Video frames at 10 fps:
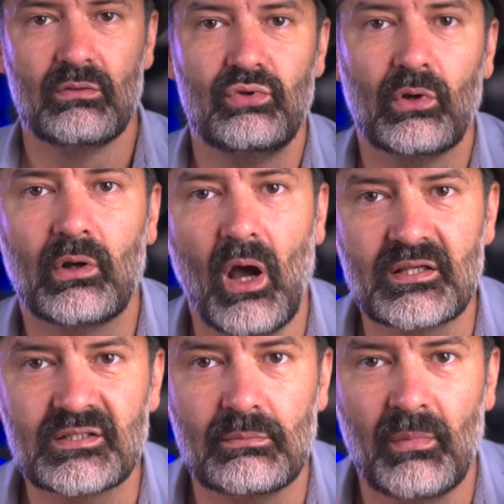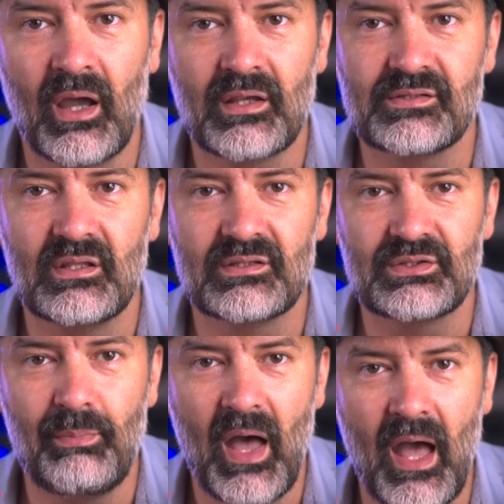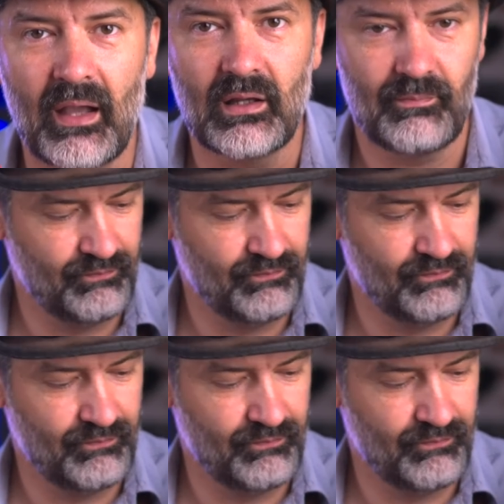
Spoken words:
to customize this bag?